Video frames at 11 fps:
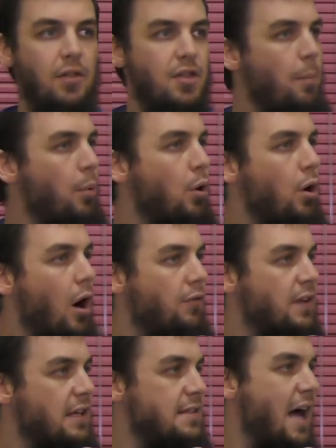the book
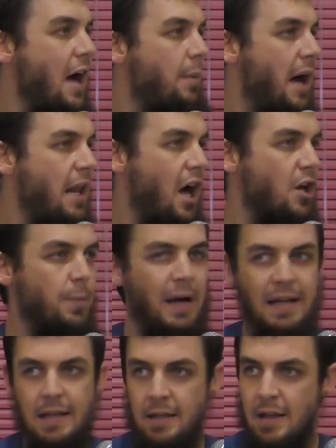of Kitab
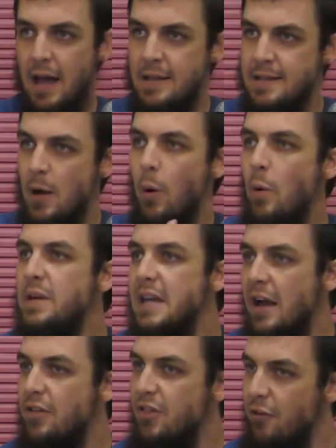al-Arba'in
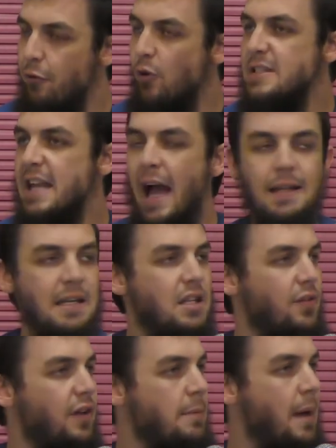al-Nawawiyya, the 40
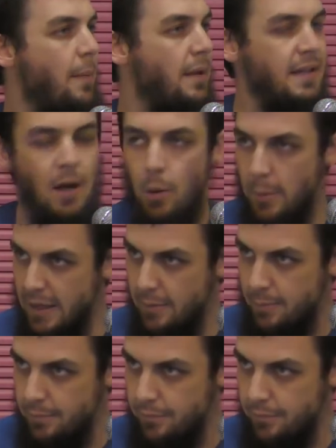hadith of Imam al-Nawawi.